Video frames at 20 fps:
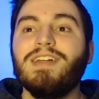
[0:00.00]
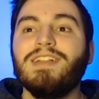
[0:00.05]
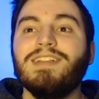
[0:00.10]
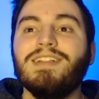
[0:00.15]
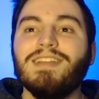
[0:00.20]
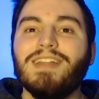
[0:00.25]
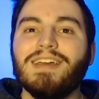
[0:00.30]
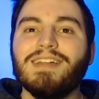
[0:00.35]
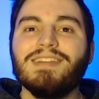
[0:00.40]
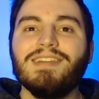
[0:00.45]

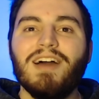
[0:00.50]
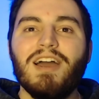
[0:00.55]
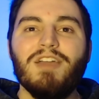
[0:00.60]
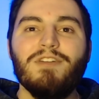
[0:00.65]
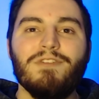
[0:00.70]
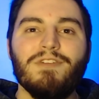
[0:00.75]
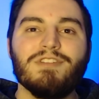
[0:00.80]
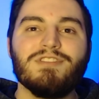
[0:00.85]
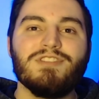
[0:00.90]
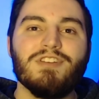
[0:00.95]
like,
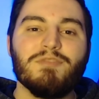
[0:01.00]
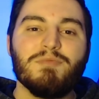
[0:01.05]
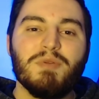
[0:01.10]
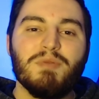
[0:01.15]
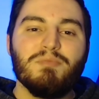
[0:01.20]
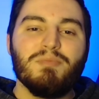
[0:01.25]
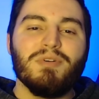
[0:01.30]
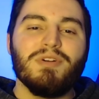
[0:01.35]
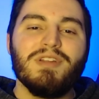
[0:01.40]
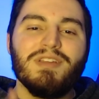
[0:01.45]
life has just
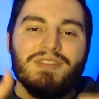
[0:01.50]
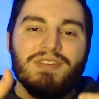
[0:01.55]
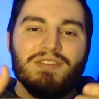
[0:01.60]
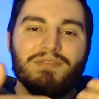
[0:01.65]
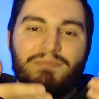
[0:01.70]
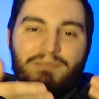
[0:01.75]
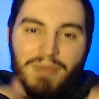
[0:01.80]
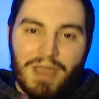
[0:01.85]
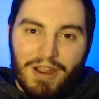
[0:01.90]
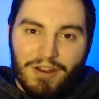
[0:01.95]
been putting these
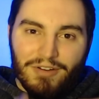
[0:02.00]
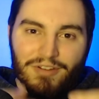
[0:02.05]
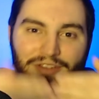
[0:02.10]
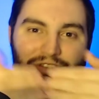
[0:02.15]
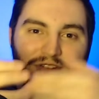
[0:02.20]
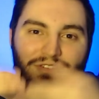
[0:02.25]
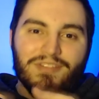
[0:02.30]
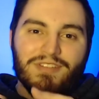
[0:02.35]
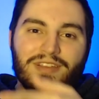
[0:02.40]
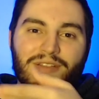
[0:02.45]

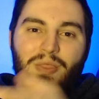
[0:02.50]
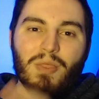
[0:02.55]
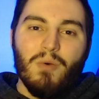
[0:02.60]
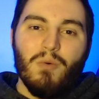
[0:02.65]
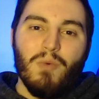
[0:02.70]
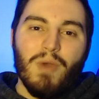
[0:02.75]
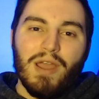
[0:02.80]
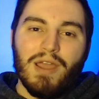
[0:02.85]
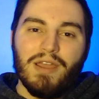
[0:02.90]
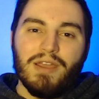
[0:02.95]
barriers in the
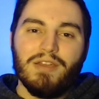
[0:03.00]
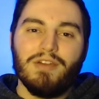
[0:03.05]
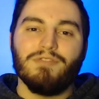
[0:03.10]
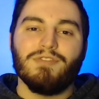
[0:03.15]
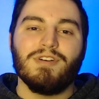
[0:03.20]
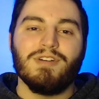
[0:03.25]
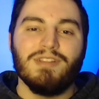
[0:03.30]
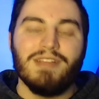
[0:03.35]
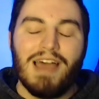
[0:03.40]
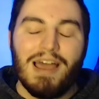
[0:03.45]
way of
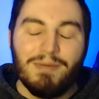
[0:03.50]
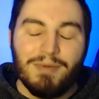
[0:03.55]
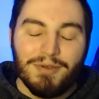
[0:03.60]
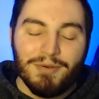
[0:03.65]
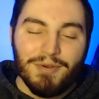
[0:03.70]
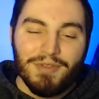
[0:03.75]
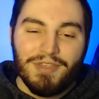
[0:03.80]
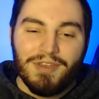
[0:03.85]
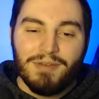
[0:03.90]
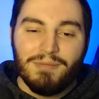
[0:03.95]
collabing
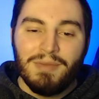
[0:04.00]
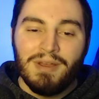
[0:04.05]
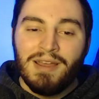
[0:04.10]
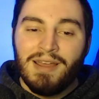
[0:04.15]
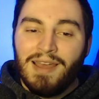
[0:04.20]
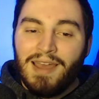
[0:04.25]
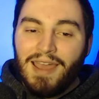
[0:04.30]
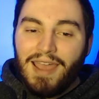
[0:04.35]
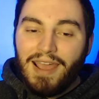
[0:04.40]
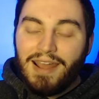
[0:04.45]
with him,
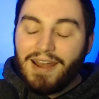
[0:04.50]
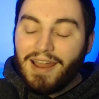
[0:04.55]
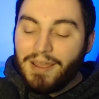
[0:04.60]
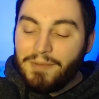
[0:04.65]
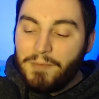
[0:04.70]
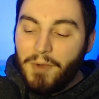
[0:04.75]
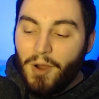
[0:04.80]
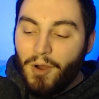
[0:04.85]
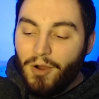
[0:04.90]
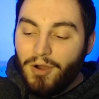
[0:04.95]
and
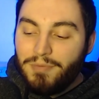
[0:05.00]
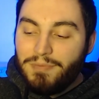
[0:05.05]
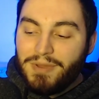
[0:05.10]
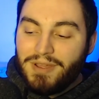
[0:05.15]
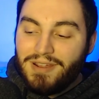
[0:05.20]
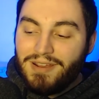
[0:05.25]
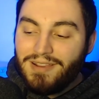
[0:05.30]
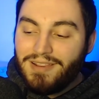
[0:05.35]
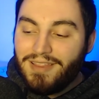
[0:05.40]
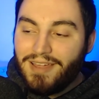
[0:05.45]
I'm
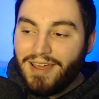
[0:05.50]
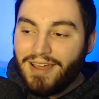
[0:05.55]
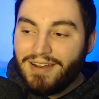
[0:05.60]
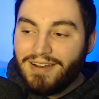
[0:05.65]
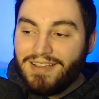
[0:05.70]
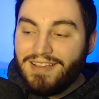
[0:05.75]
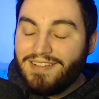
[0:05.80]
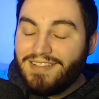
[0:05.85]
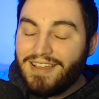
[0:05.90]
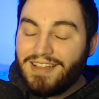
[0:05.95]
hoping that
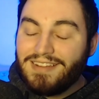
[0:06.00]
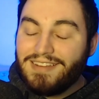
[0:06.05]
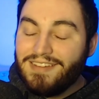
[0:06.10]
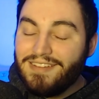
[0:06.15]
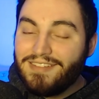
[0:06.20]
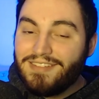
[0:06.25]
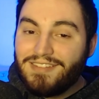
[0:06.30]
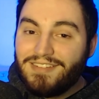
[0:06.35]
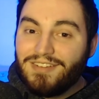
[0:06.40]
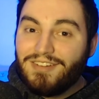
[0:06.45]
he's at
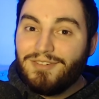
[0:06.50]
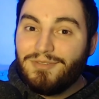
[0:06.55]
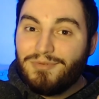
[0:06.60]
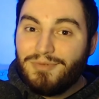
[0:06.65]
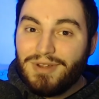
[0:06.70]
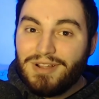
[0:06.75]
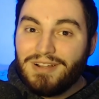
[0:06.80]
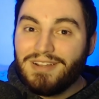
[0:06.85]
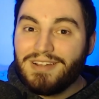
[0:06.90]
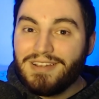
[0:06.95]
least still
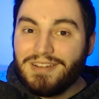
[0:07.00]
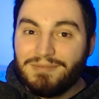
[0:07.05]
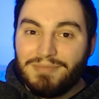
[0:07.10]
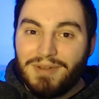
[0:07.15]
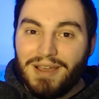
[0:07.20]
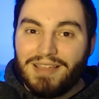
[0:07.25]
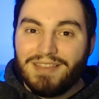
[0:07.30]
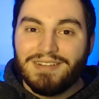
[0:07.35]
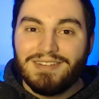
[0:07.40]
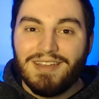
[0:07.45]
willing
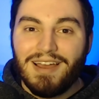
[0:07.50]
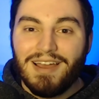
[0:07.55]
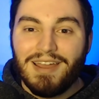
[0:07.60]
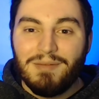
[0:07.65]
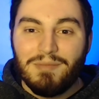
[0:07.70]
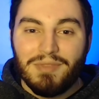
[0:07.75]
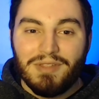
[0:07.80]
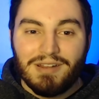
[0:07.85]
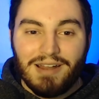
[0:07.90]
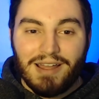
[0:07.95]
by the
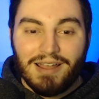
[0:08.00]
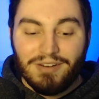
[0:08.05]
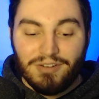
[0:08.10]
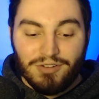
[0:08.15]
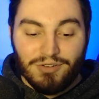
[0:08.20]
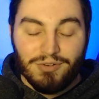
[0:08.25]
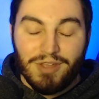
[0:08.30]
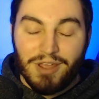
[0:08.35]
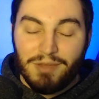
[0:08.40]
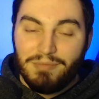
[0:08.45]
time that I
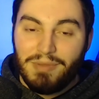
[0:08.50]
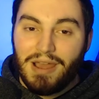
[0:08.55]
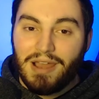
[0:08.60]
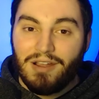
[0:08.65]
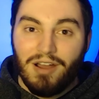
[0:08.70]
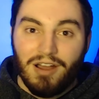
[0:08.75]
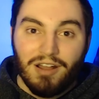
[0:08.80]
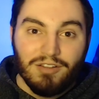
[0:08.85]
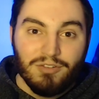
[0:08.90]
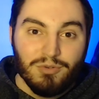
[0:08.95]
do get back
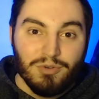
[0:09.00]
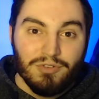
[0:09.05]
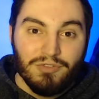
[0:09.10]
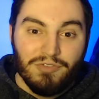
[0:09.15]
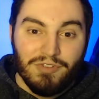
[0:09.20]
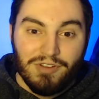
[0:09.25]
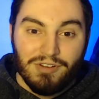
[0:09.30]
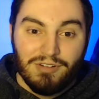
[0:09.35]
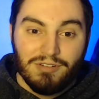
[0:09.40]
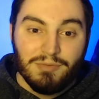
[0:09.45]
onto a
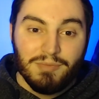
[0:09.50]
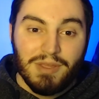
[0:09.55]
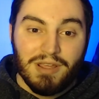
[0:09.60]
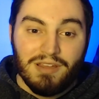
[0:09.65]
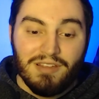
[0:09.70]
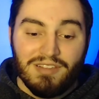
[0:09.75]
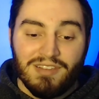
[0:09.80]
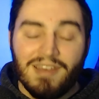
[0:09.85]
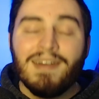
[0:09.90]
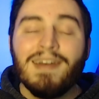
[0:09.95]
field,
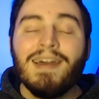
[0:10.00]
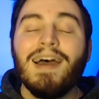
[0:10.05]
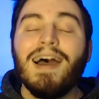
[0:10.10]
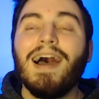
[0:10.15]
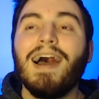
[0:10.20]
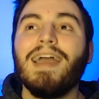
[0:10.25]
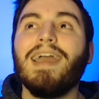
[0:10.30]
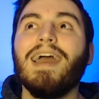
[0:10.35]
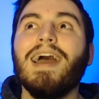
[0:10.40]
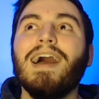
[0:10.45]
because
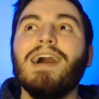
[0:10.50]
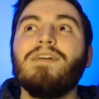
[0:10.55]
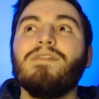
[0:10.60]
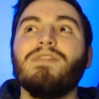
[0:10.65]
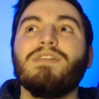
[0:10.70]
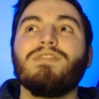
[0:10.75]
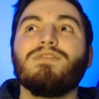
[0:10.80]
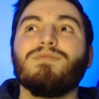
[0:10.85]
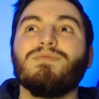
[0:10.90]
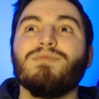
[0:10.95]
I have
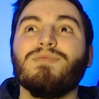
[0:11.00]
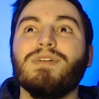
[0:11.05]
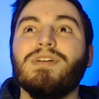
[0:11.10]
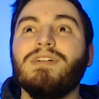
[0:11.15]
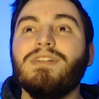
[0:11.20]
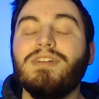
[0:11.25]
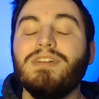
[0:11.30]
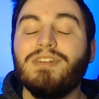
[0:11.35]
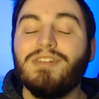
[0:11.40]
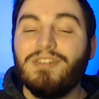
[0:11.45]
this
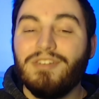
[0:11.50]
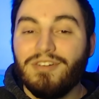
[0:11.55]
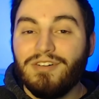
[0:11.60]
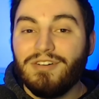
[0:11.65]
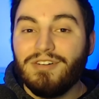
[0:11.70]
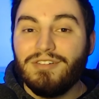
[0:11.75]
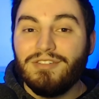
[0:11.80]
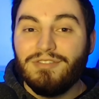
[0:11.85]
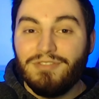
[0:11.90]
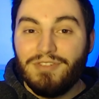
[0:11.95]
really
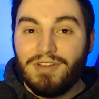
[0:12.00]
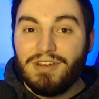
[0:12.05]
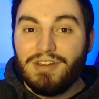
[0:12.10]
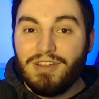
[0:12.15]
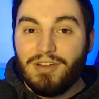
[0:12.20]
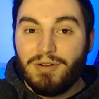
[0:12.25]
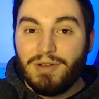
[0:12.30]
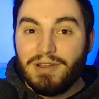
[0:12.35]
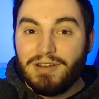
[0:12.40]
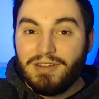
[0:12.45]
good
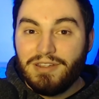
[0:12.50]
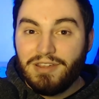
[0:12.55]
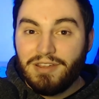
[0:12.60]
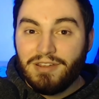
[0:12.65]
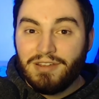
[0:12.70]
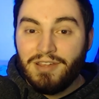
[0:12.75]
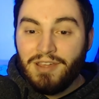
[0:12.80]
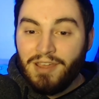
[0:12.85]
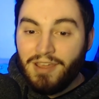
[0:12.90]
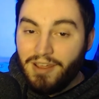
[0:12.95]
video
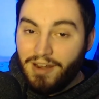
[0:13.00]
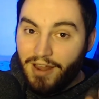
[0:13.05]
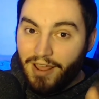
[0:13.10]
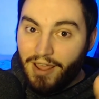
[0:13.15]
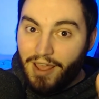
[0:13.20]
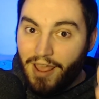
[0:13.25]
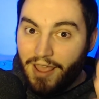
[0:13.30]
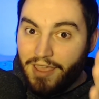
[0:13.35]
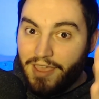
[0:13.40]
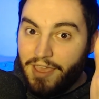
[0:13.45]
idea.
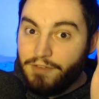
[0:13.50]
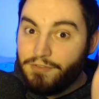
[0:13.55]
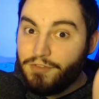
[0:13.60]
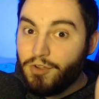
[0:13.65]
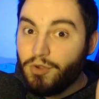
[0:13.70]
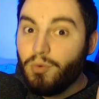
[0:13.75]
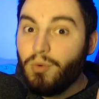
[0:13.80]
If you're